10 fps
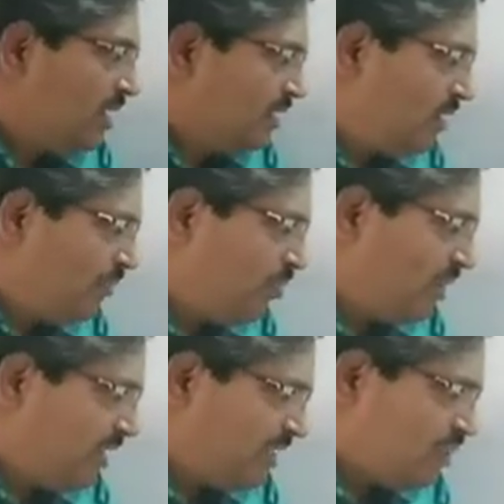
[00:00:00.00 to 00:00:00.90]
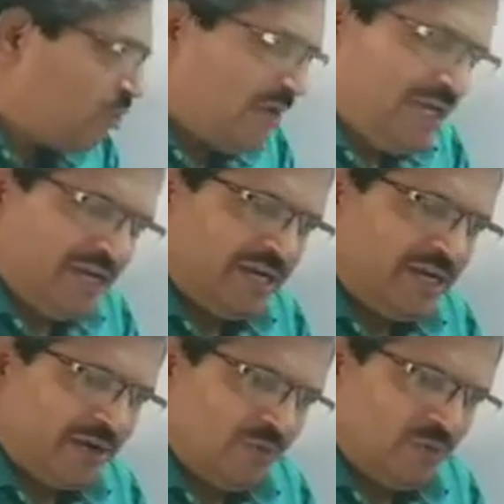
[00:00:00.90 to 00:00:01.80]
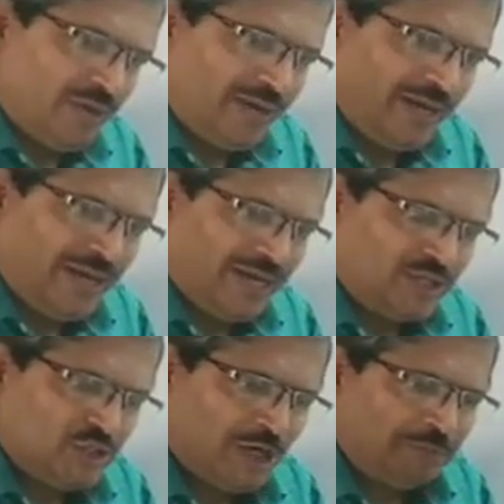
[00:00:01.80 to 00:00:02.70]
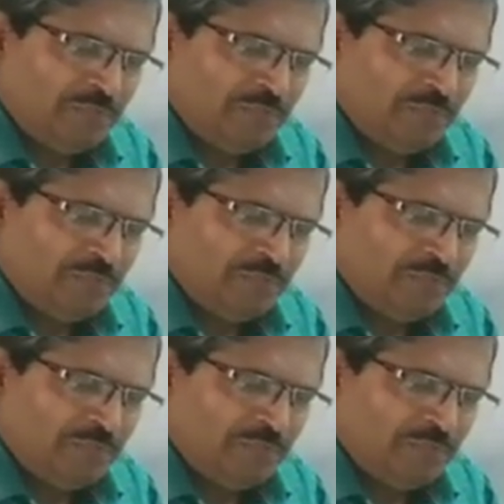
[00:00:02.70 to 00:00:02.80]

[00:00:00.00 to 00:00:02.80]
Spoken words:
someone is going in downward direction.